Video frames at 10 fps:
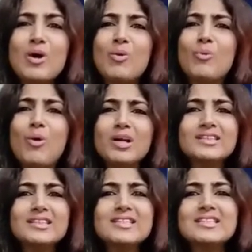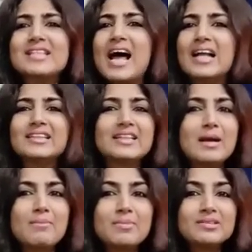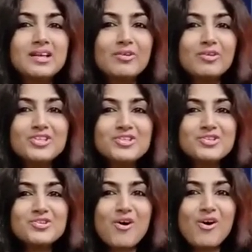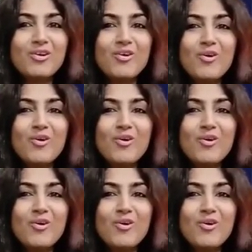What it is that the numbers are going to talk,